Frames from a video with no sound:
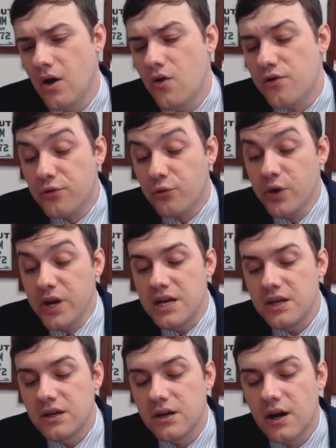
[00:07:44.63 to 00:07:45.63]

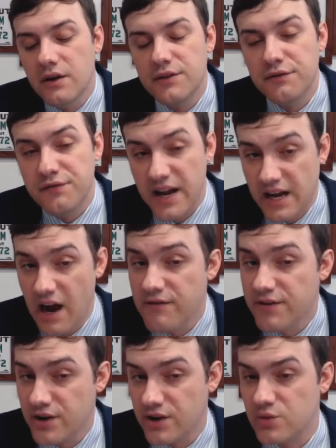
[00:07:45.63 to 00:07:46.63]
3 of the Fed
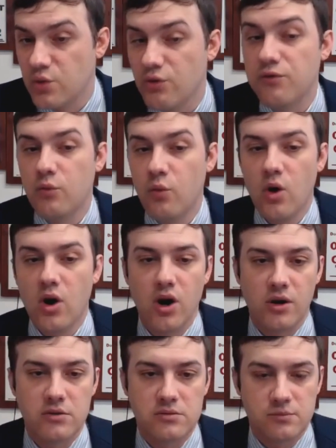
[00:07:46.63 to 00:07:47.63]
governors
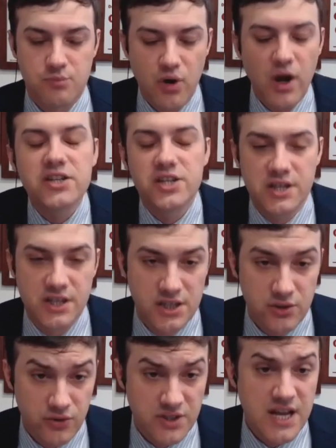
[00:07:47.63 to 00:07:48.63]
were pressured
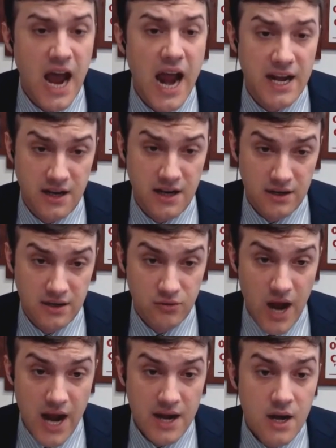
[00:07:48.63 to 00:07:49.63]
into resigning,
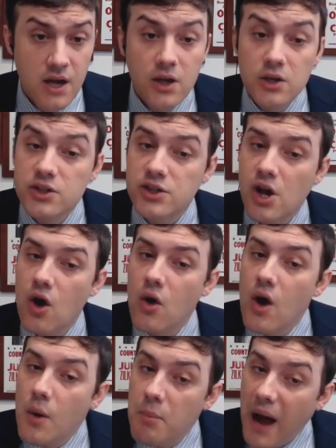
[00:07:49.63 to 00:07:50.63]
right? So
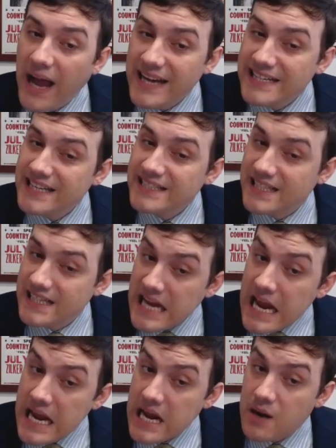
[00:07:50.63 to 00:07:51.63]
Biden got to
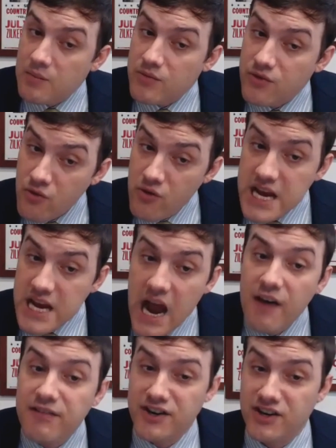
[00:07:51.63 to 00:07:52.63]
name 3
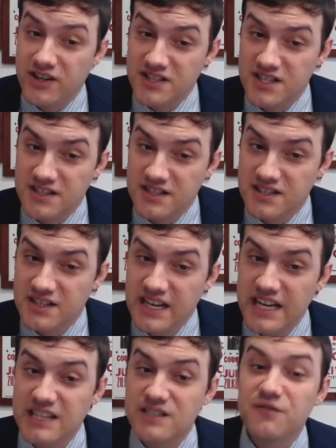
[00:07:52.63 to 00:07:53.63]
governors
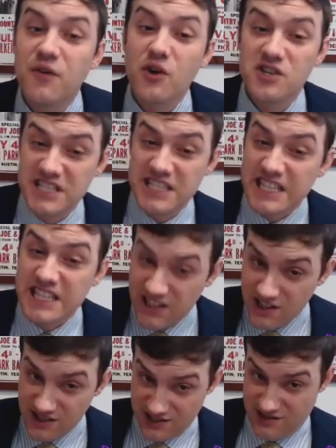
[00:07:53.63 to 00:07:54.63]
in his first
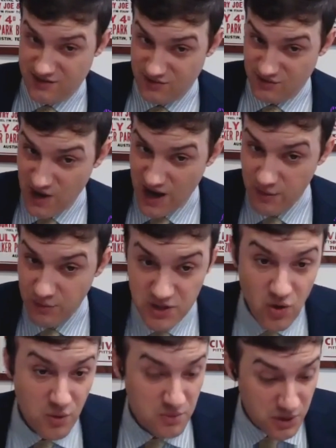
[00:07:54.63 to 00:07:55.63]
year, right? Which
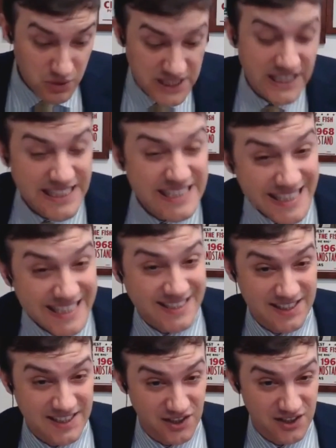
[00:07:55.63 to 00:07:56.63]
normally would take
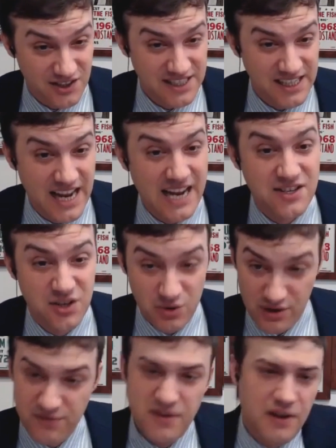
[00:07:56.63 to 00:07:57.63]
6 years to get to
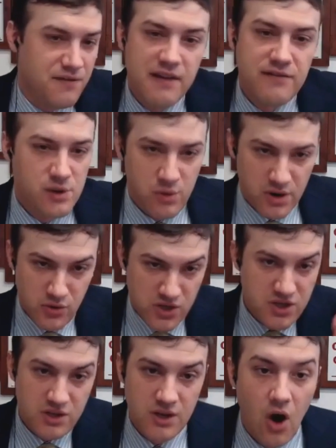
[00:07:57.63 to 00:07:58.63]
if everyone were
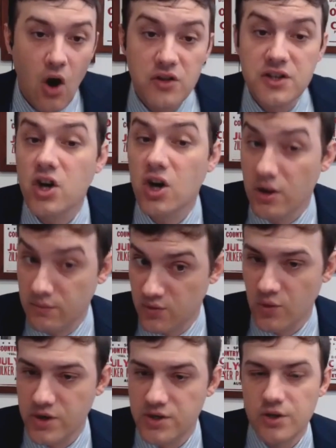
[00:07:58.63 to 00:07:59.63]
to, all the terms
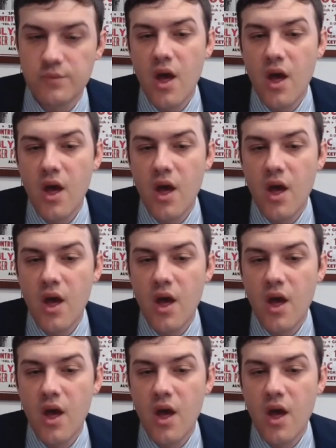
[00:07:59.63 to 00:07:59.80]
were to,